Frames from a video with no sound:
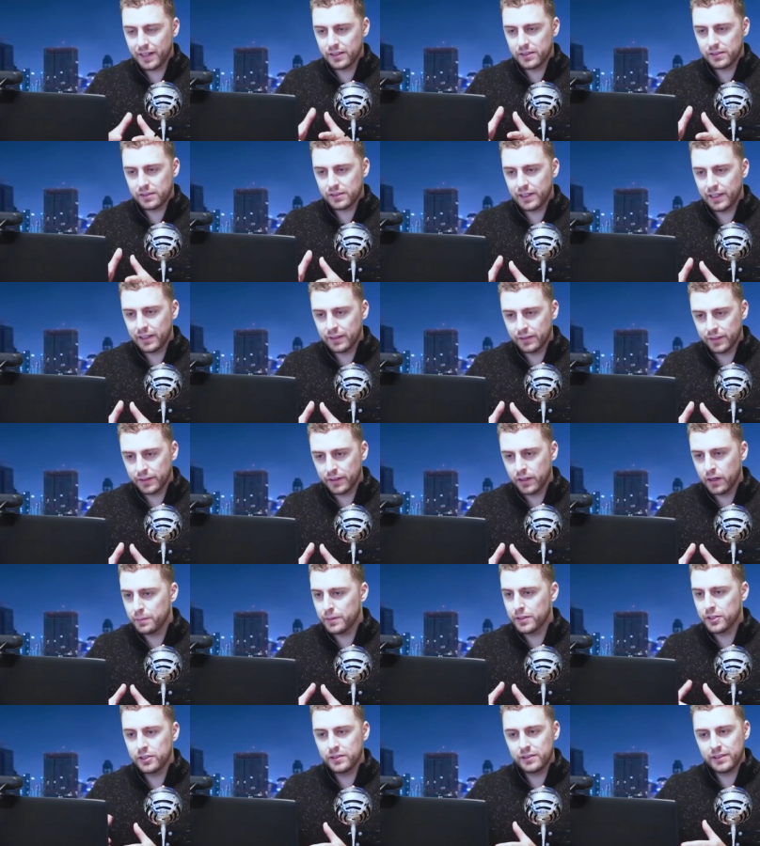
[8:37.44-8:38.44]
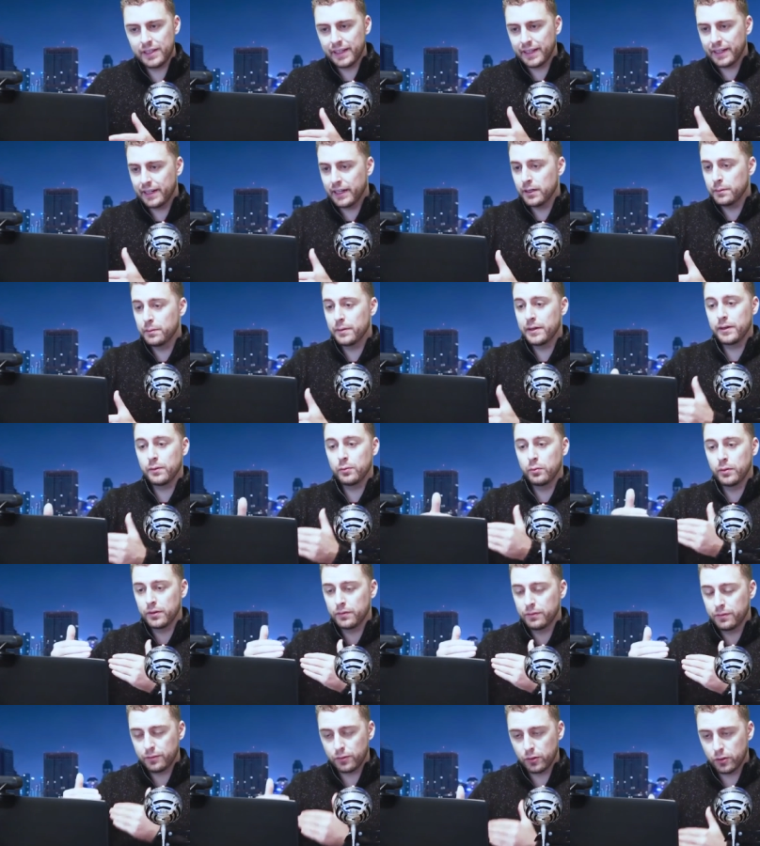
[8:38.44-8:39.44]
kind of scaling up and just taking anybody
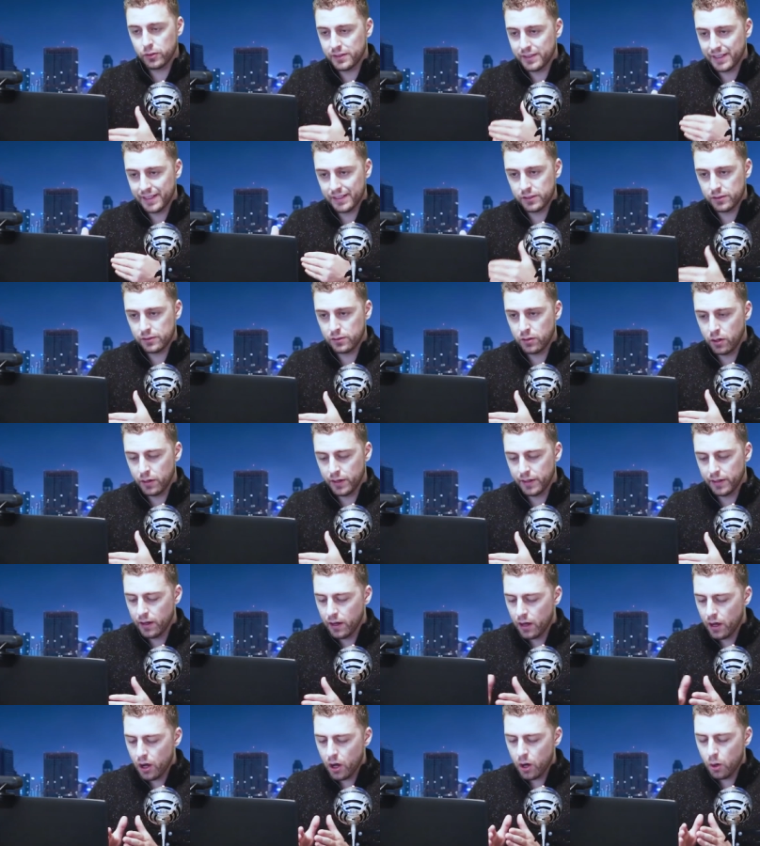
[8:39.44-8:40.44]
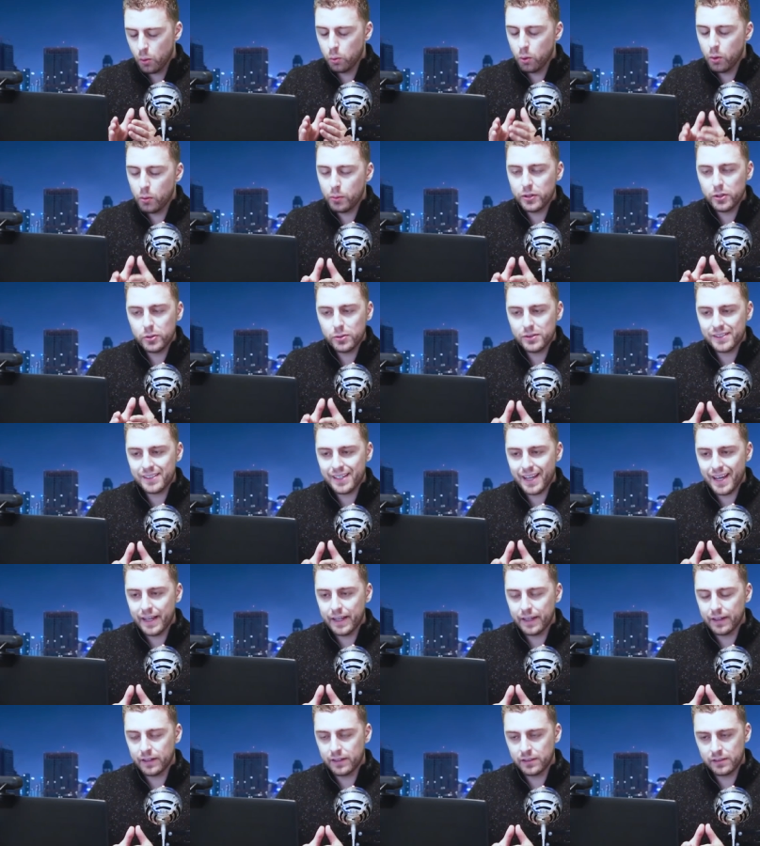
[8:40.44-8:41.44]
when you first get started, what would you
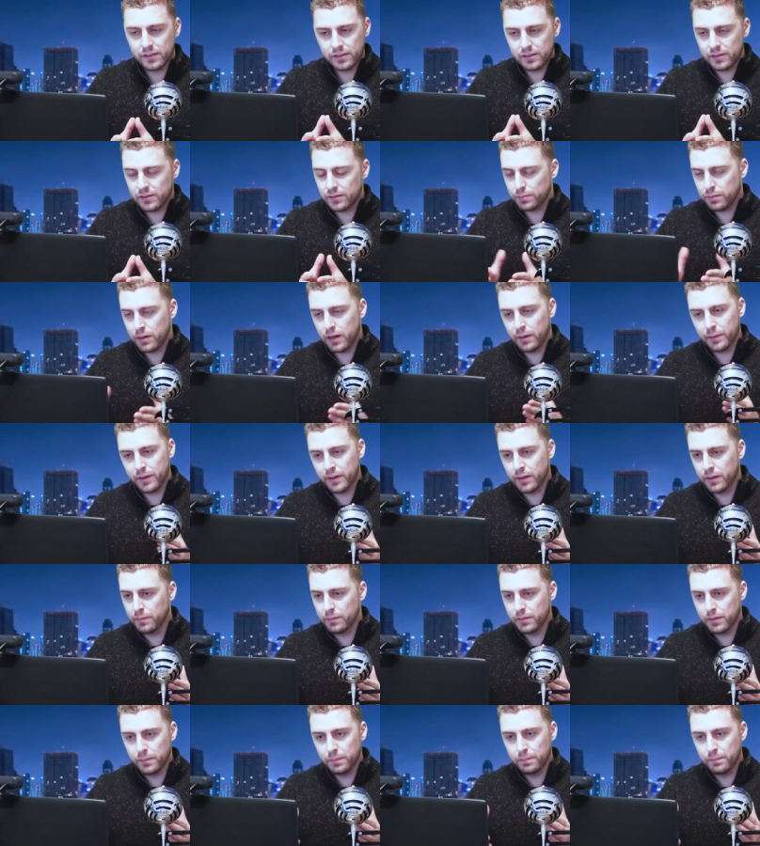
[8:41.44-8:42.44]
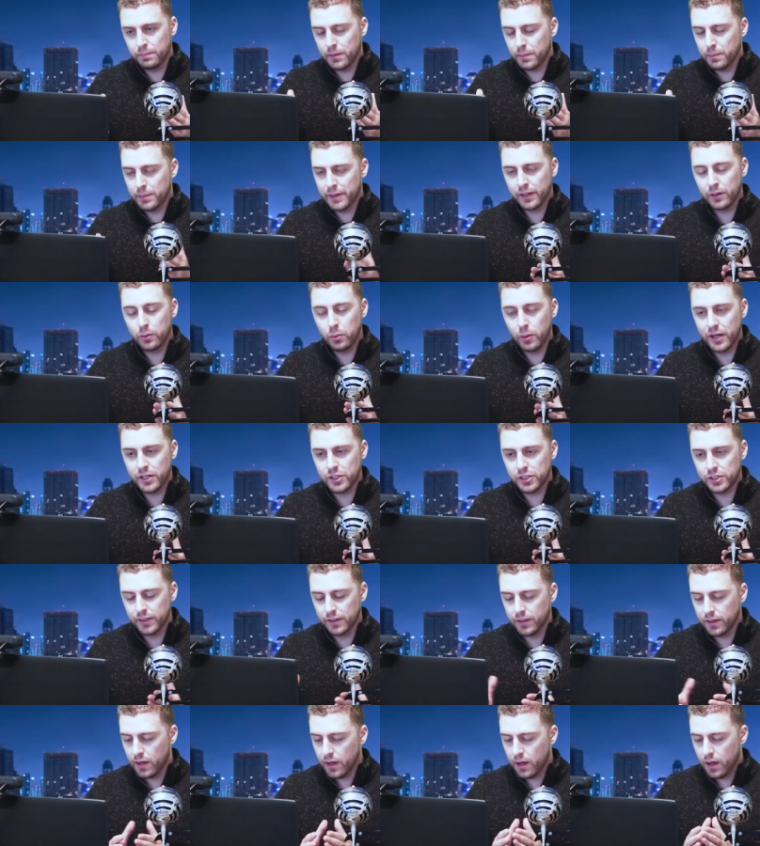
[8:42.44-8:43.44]
say, because this is probably the big
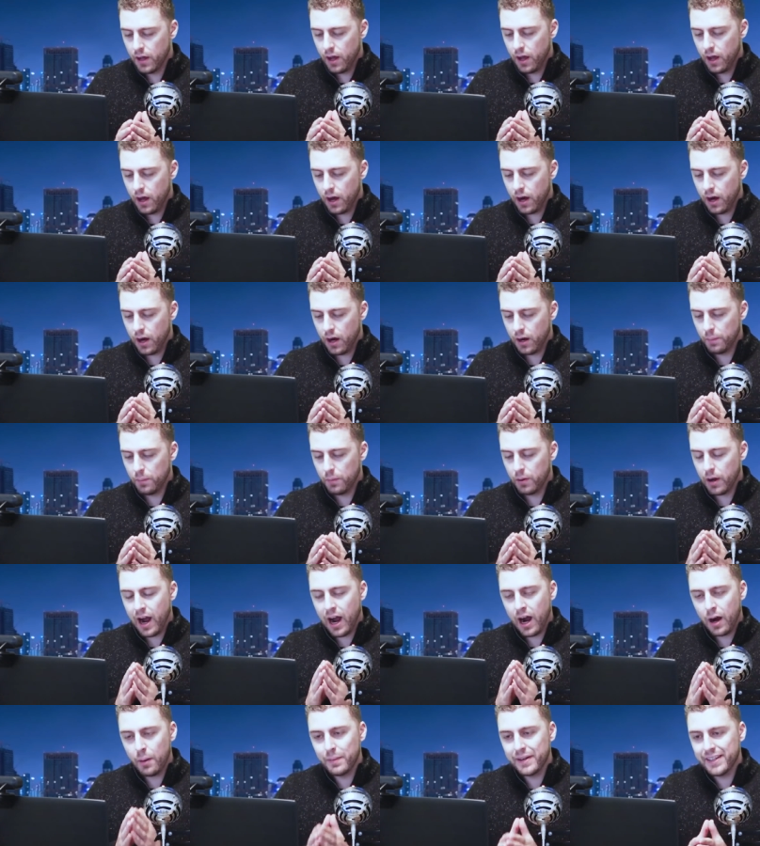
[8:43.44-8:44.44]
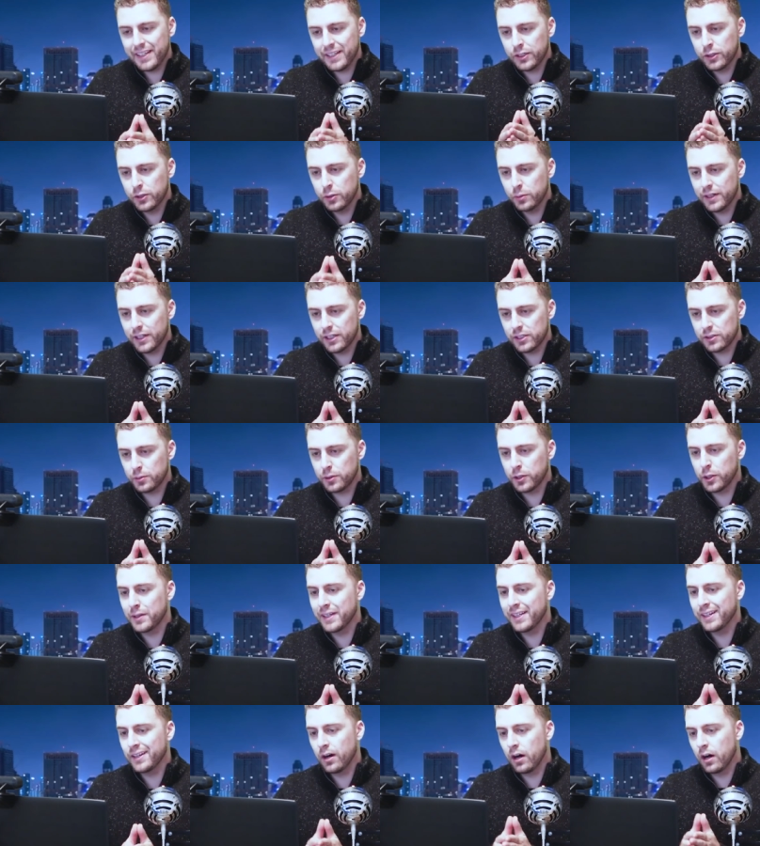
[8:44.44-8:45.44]
question, how many units
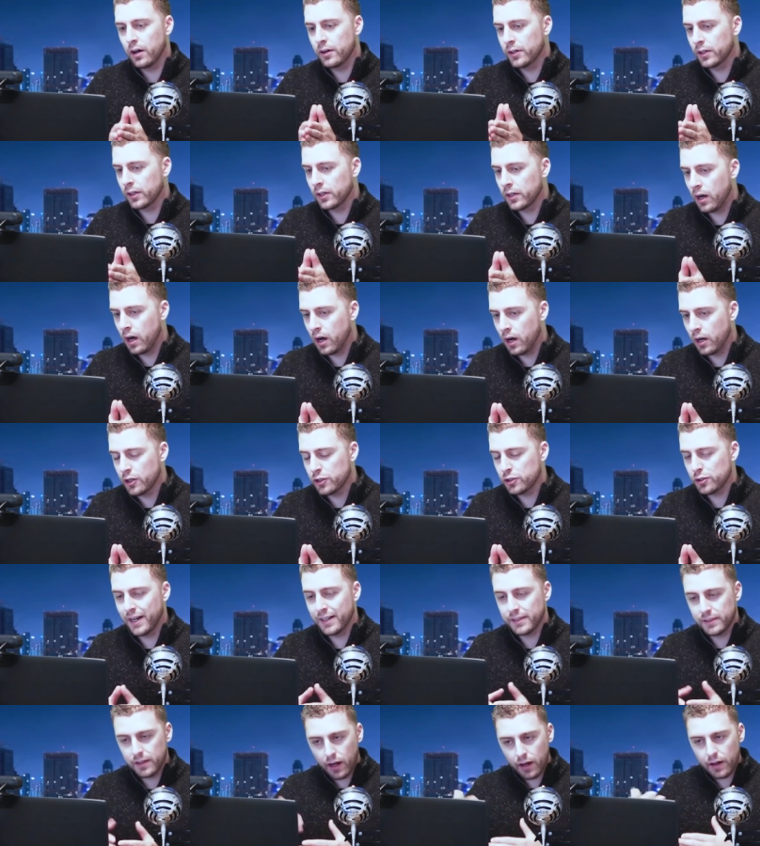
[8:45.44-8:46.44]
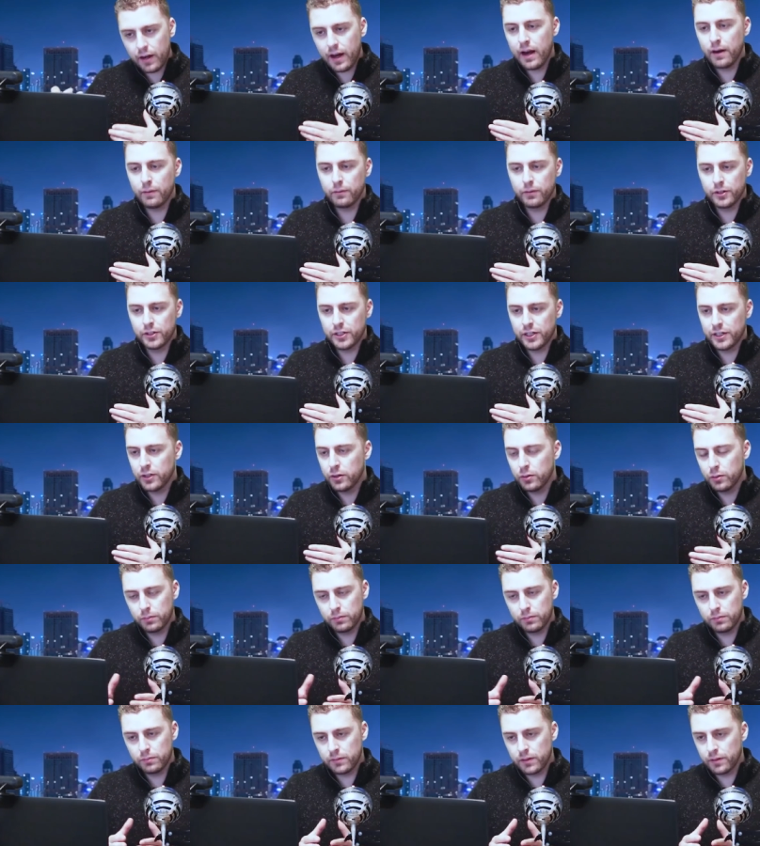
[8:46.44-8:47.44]
would you need under contract on average? I
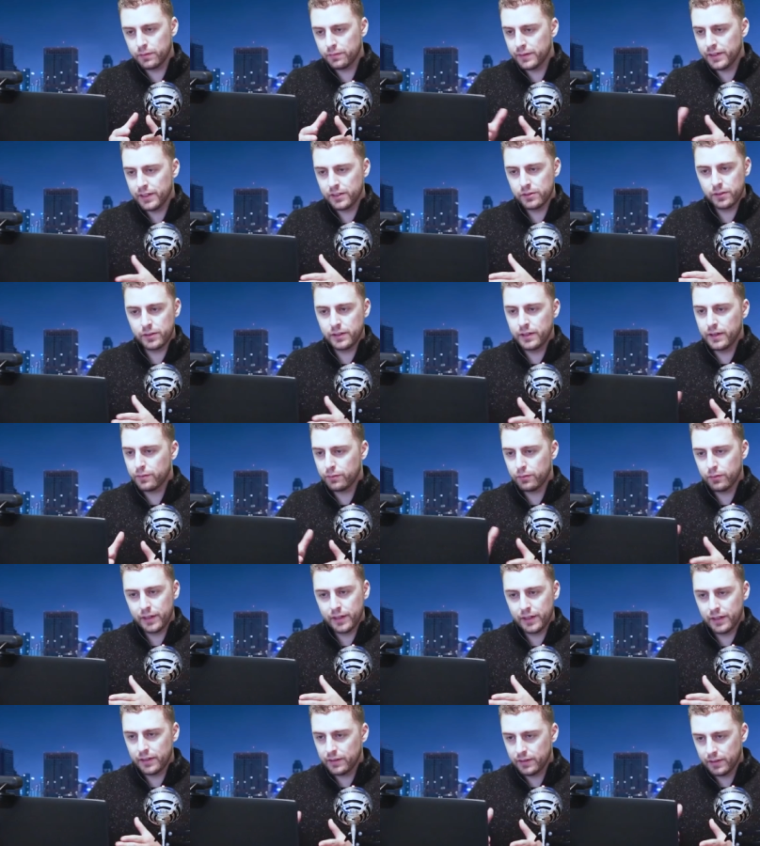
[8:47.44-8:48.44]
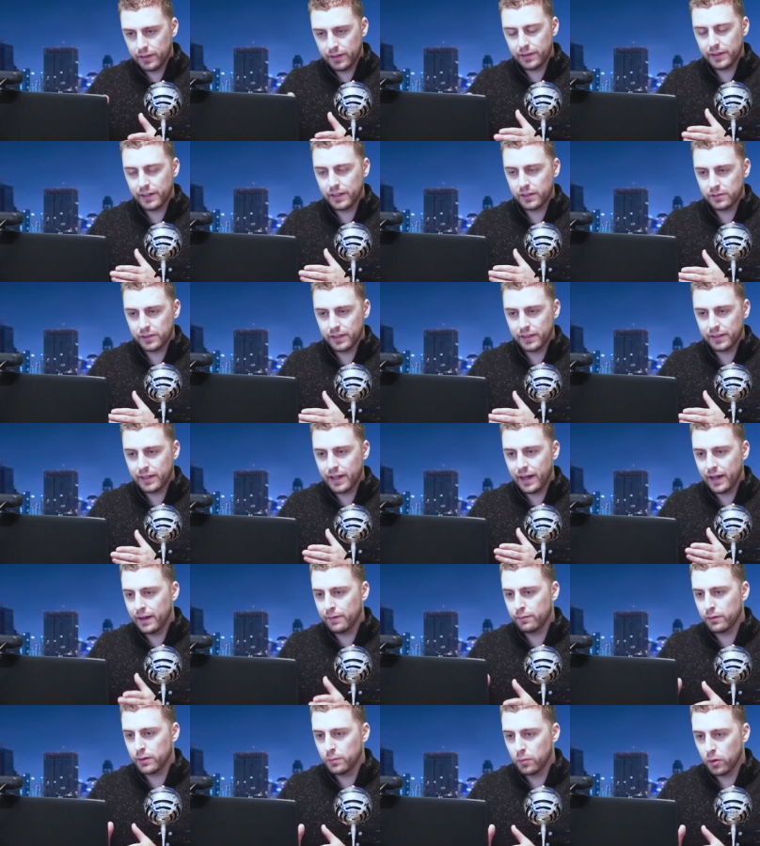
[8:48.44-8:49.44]
know the fees are different and things like
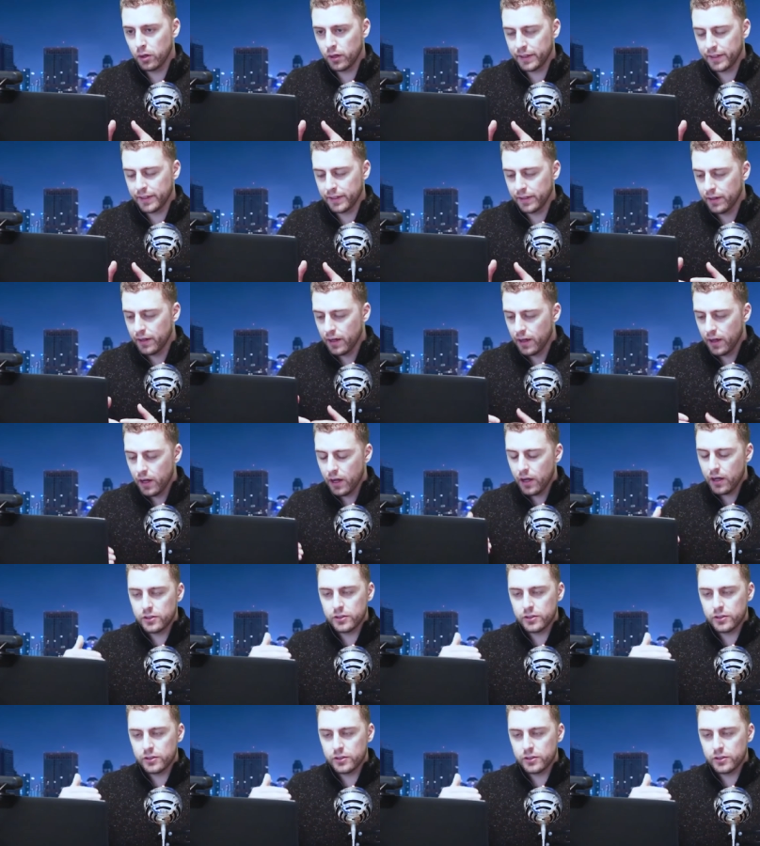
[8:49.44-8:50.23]
that in every market